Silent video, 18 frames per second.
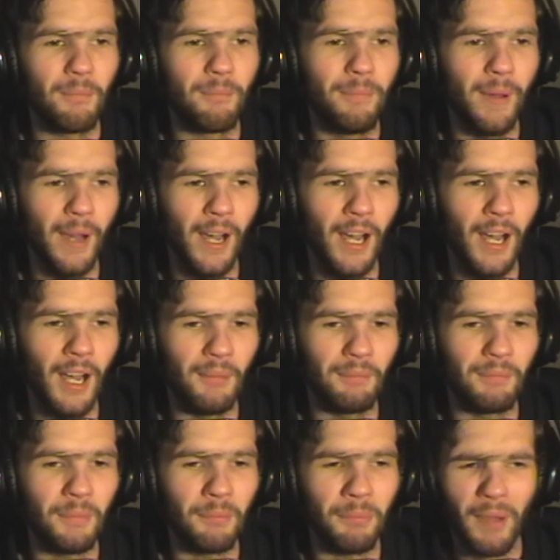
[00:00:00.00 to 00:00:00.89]
but
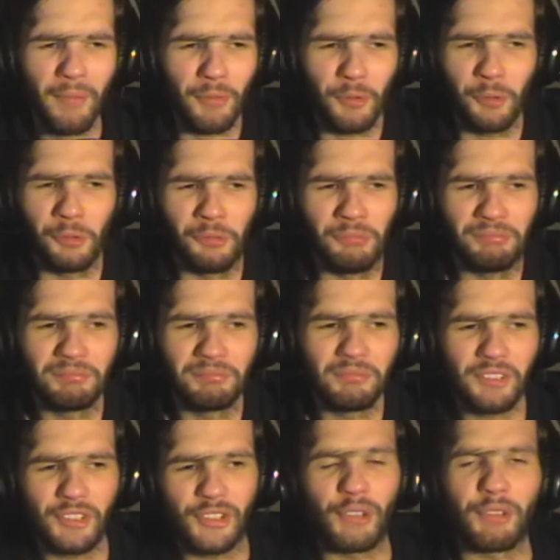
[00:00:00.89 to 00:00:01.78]
above all,
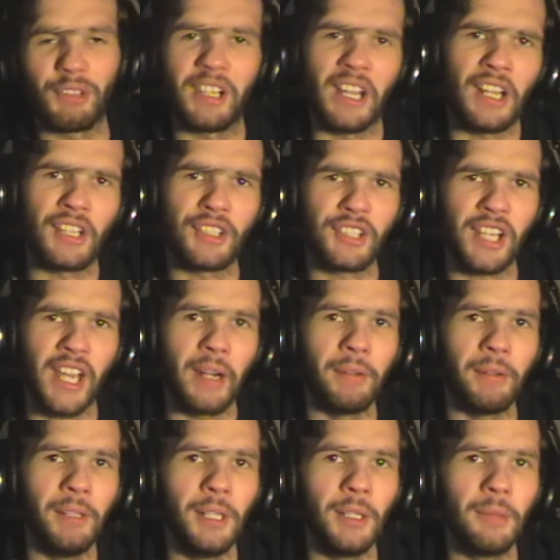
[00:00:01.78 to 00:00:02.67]
it's not really that
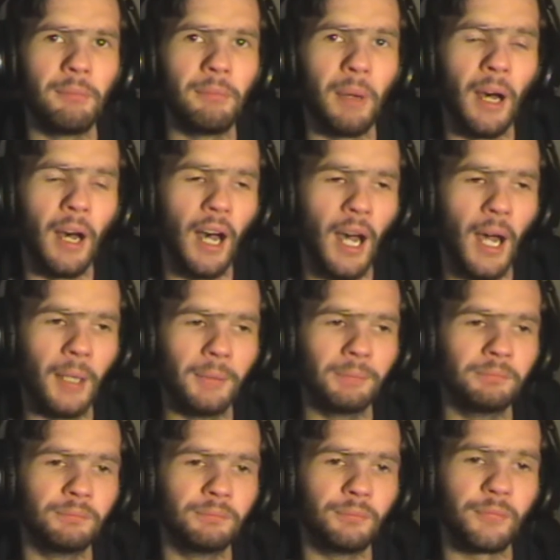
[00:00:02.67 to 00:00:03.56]
scary, but,
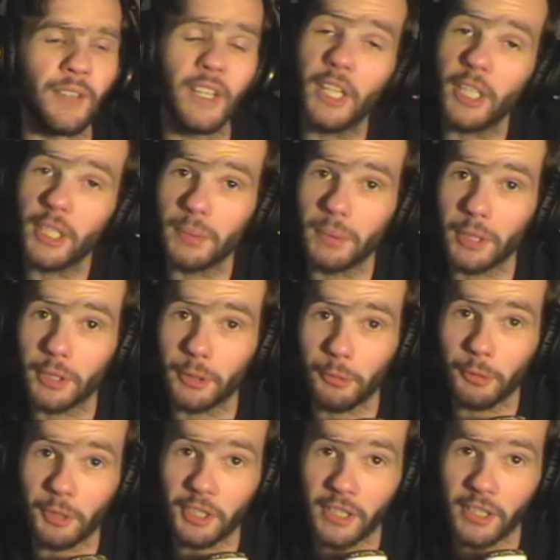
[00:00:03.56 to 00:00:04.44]
thank you so much
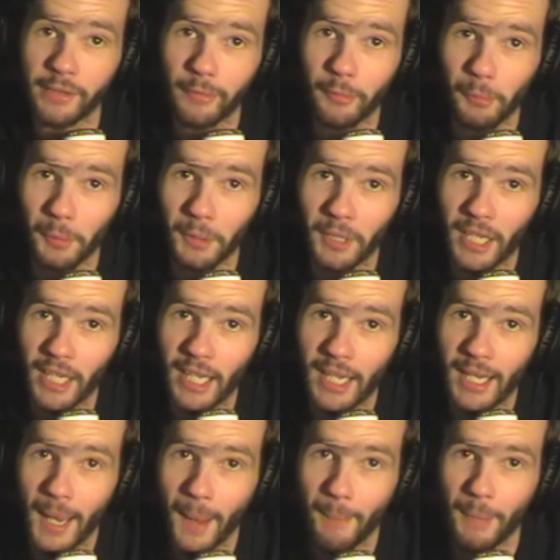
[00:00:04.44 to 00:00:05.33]
for watching
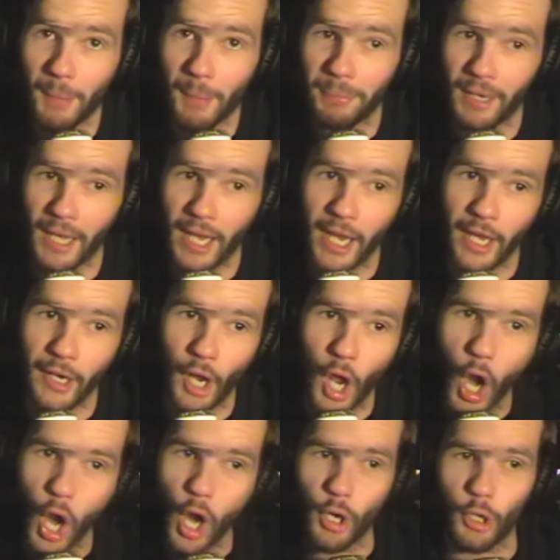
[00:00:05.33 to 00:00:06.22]
everybody, me playing
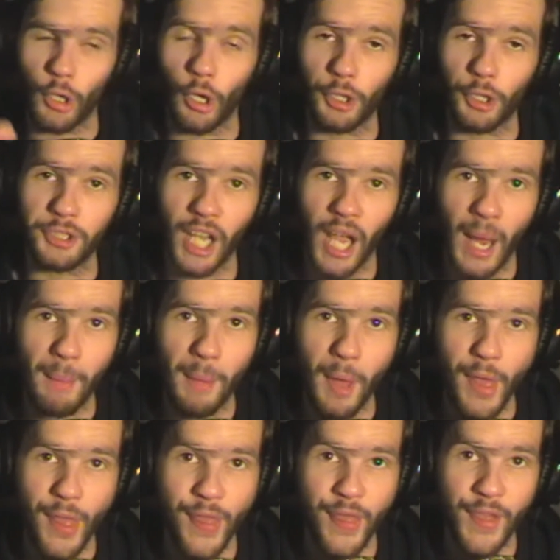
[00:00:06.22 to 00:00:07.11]
Locked Up,
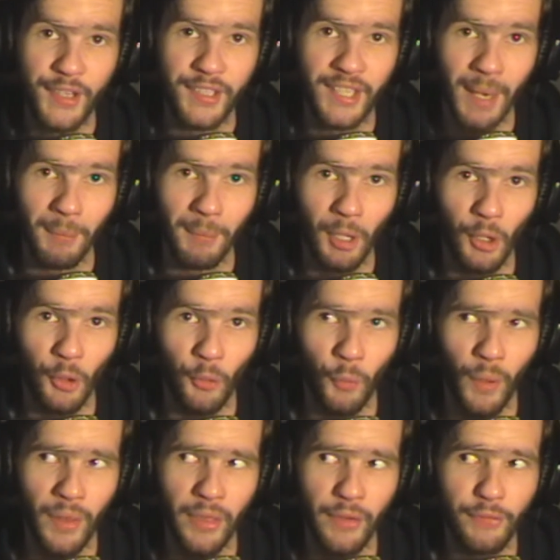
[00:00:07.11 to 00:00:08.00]
the demo.
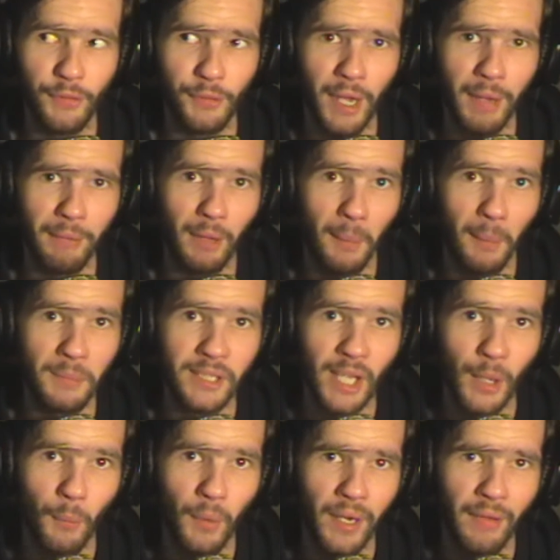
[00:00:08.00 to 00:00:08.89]
When the full game
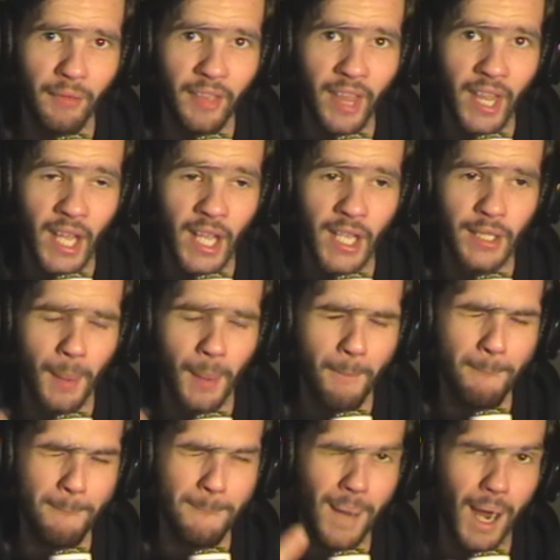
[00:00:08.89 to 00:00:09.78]
comes out, whenever that is, I
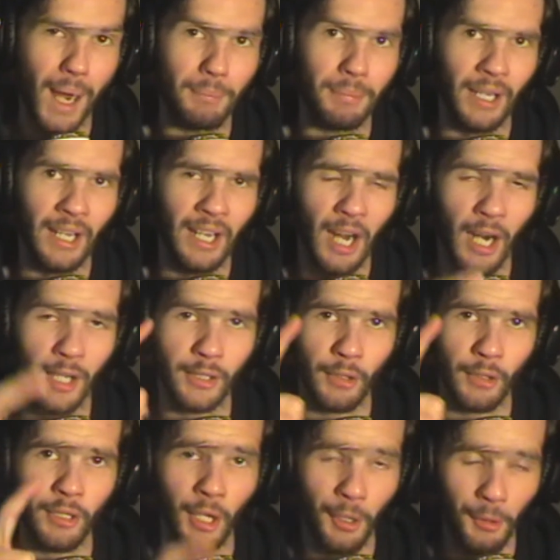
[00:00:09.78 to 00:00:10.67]
might play it, I
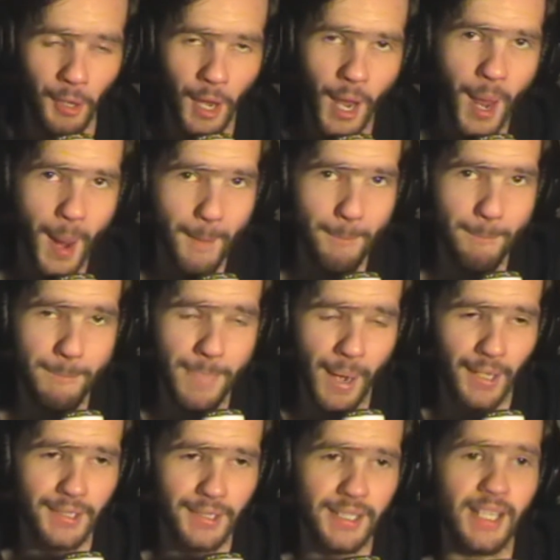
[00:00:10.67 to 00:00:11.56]
don't know,
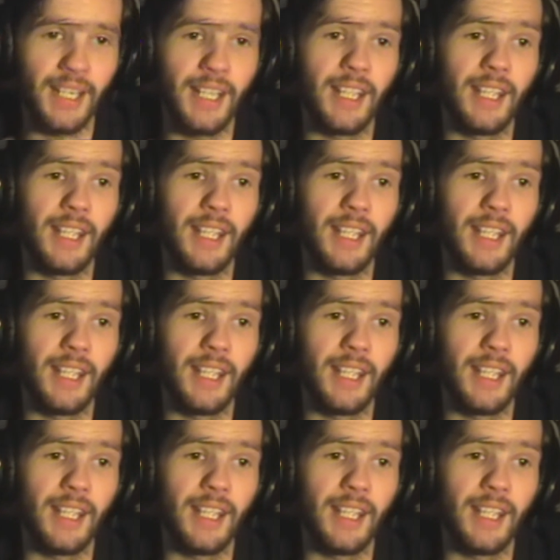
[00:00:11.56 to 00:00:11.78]
but